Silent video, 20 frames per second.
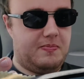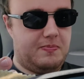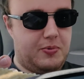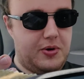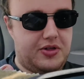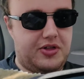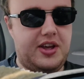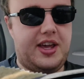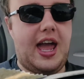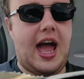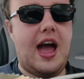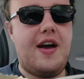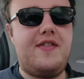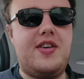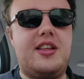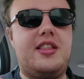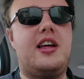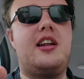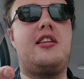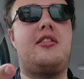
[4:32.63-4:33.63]
with the
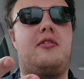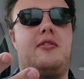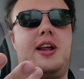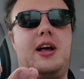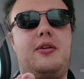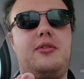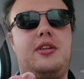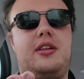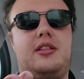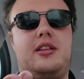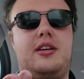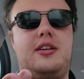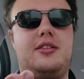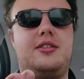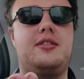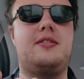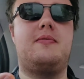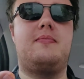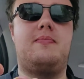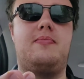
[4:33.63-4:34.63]
caveat that it's not a healthy
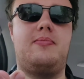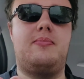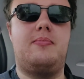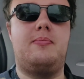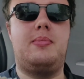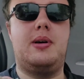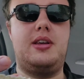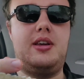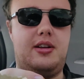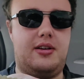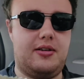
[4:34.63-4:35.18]
lunch. But,